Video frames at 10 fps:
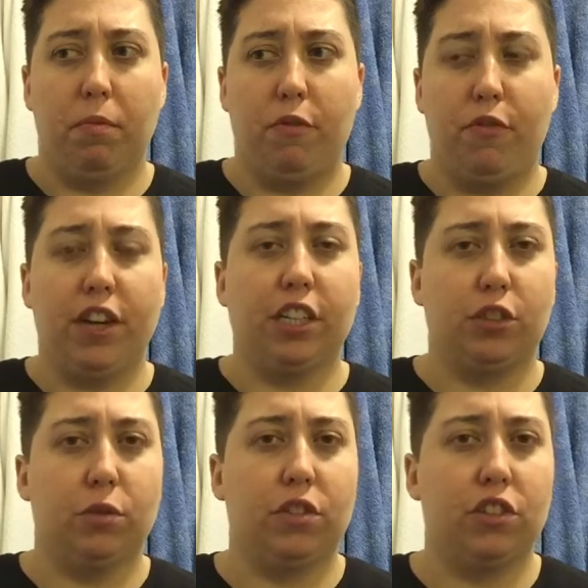
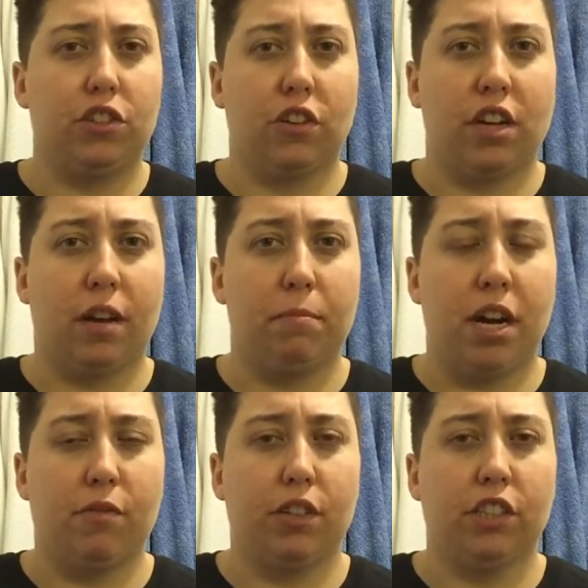finished with this journey, I'm
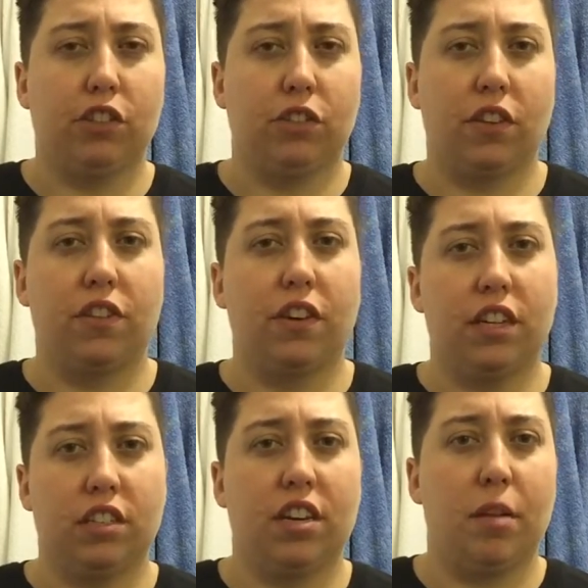not really sure that there
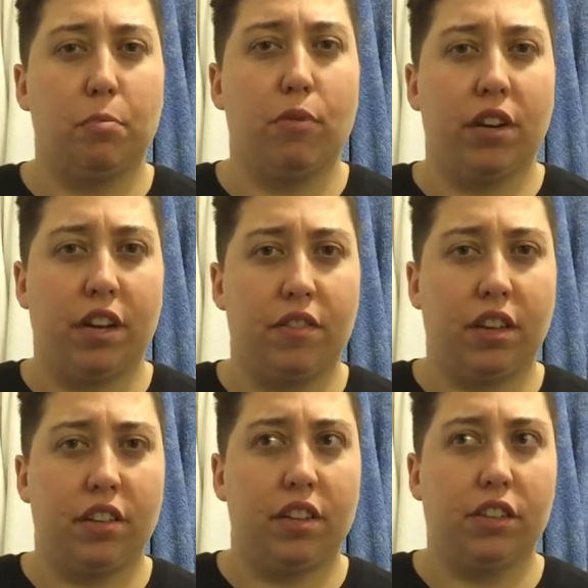is an end point. I
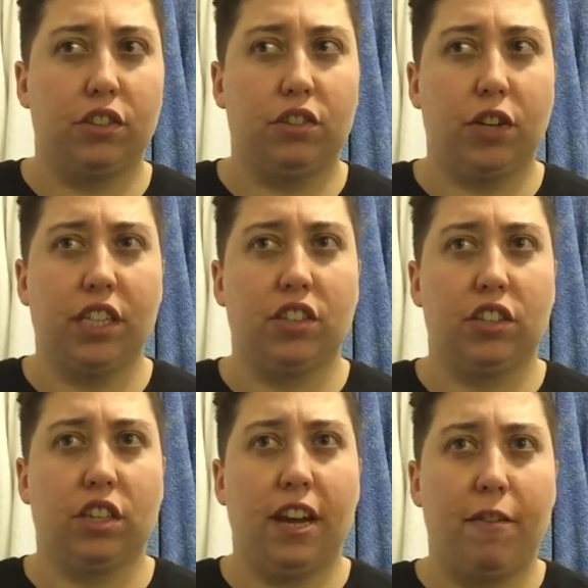think that
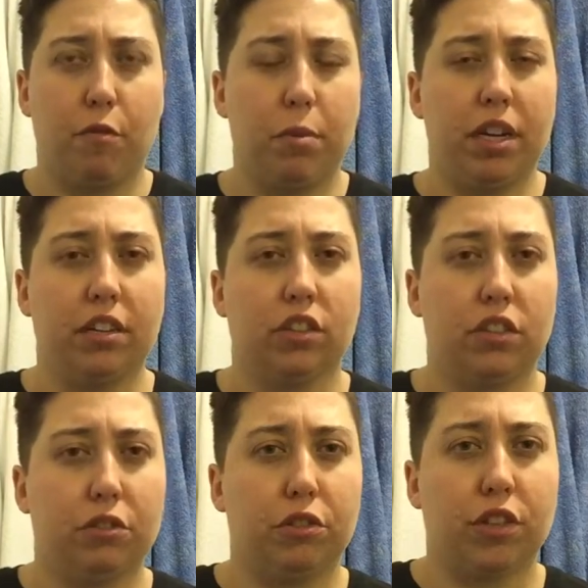transition, everybody goes
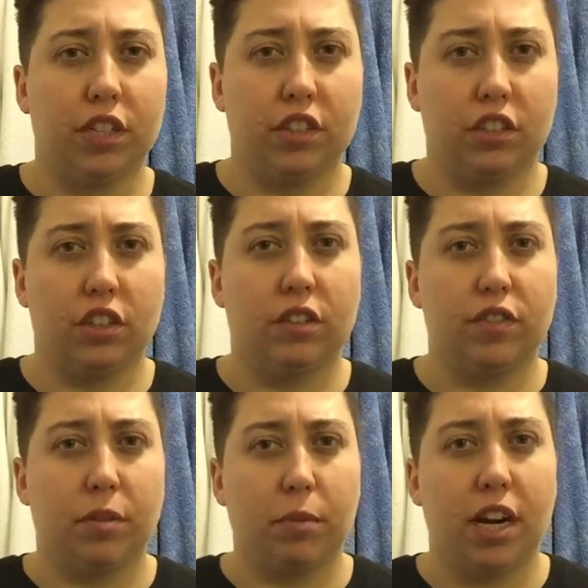through transition of
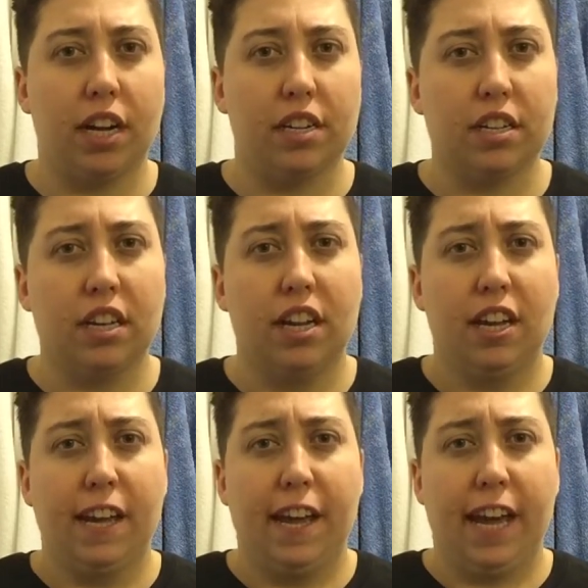some kind,
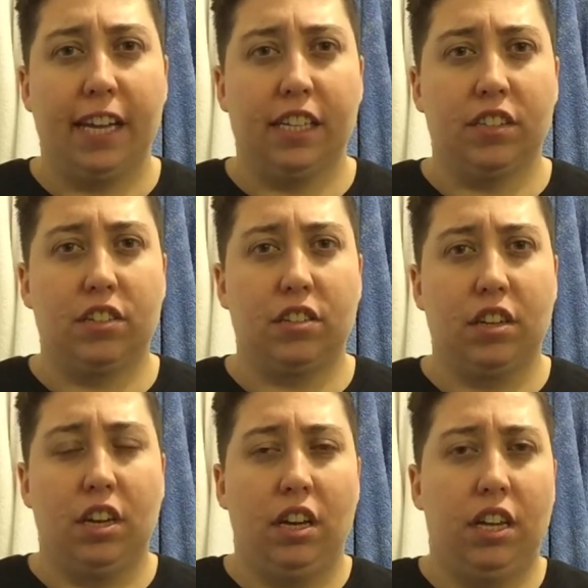and it's
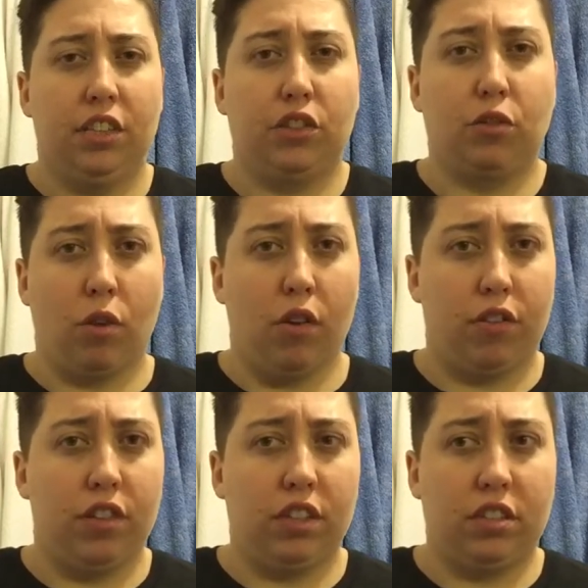
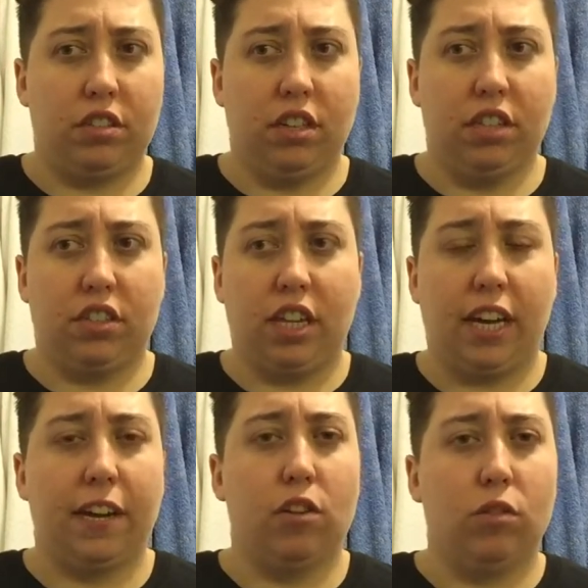growth, it's
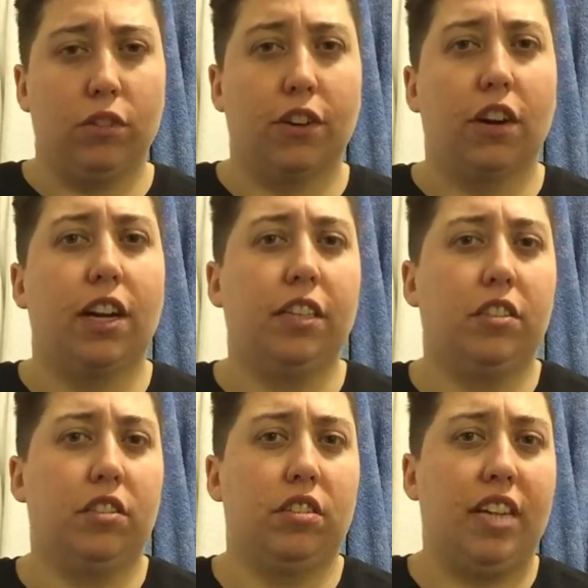getting older,
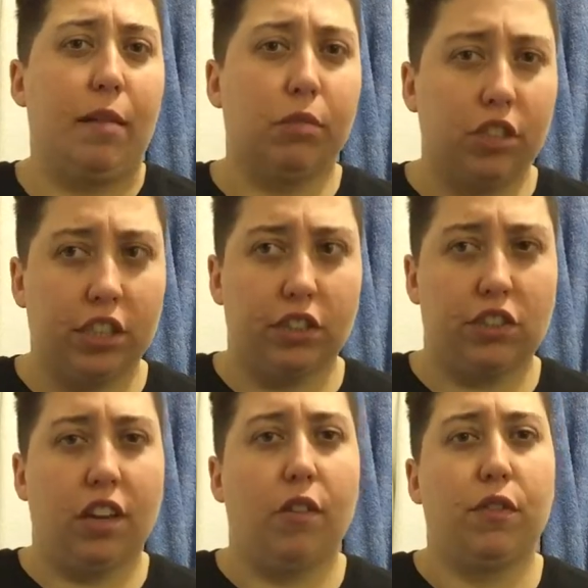it's establishing
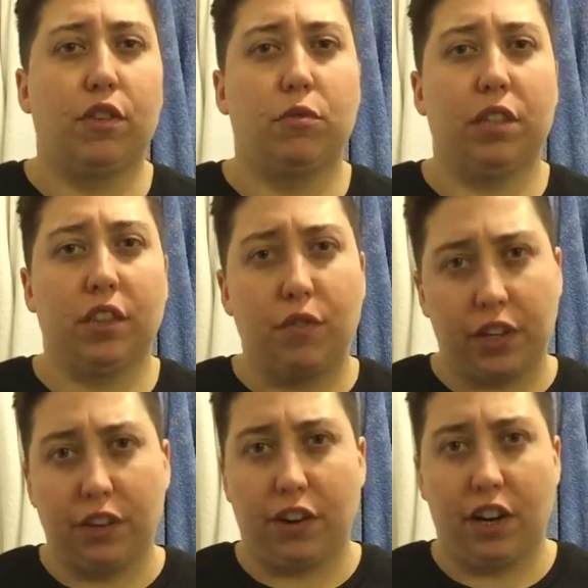yourself, it's really
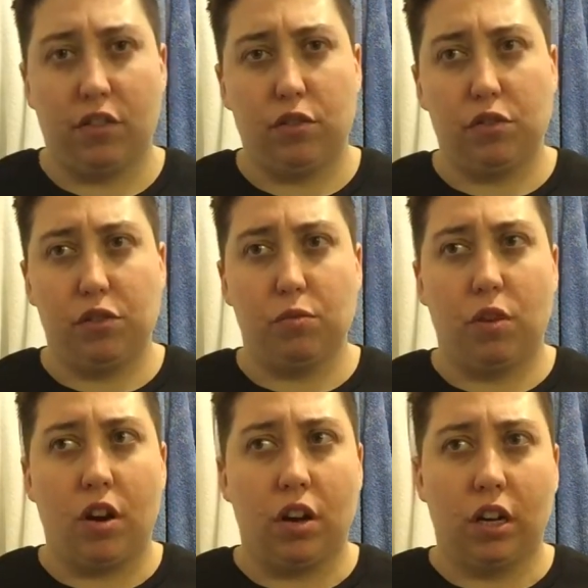figuring out who you
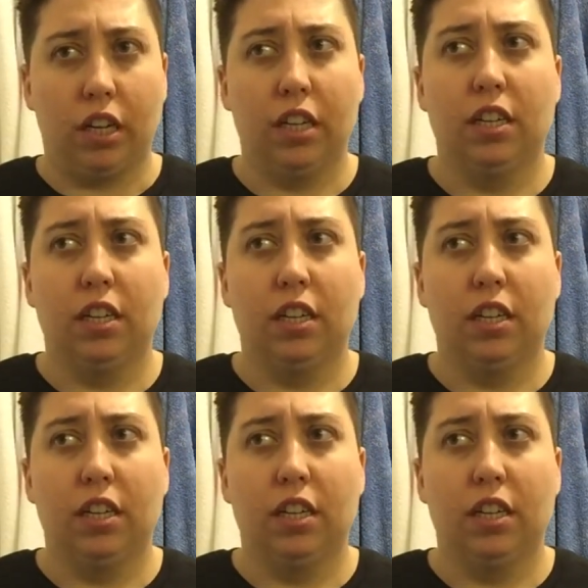are.